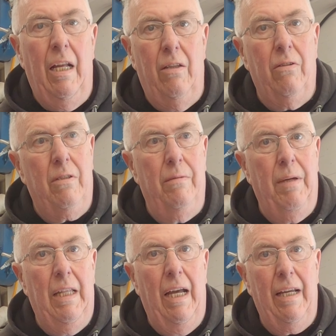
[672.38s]
Looks to
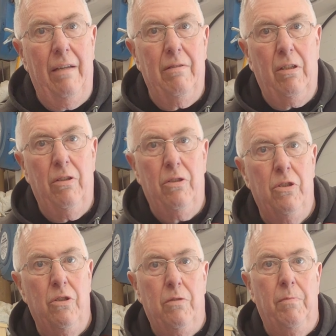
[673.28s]
me like it was clutch
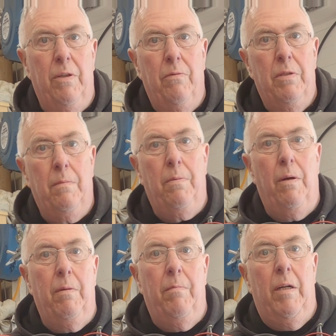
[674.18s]
adjustment that was the
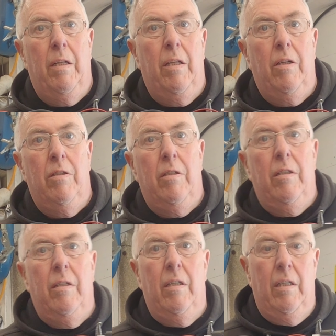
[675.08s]
problem all along.
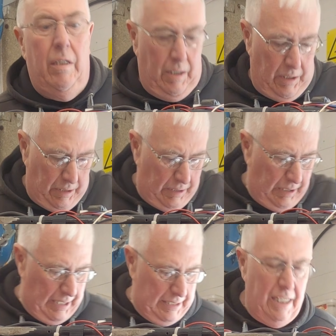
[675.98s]

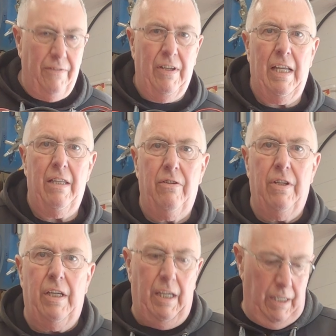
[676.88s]
So let's see if I can get the
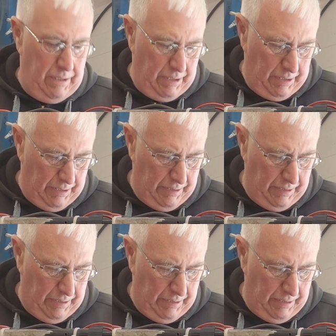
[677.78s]
other gears.